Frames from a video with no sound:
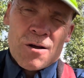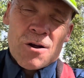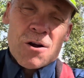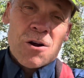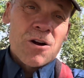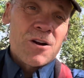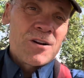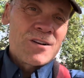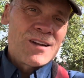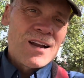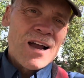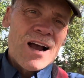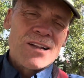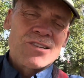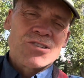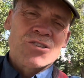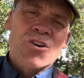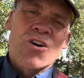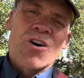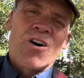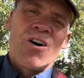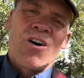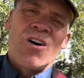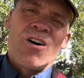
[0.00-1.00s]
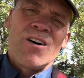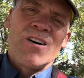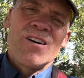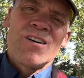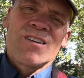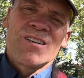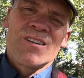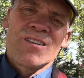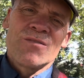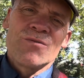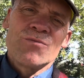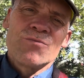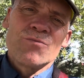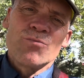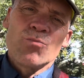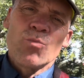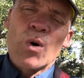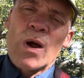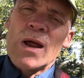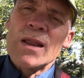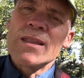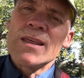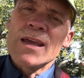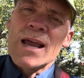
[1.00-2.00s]
heard God's call
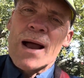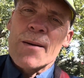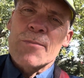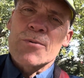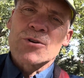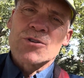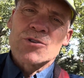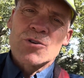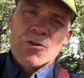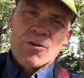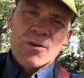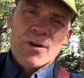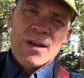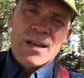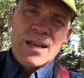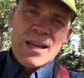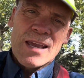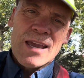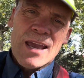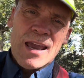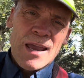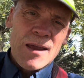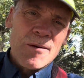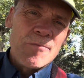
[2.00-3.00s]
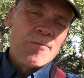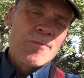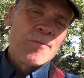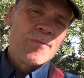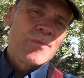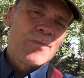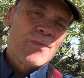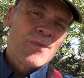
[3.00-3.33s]
when the opportunity came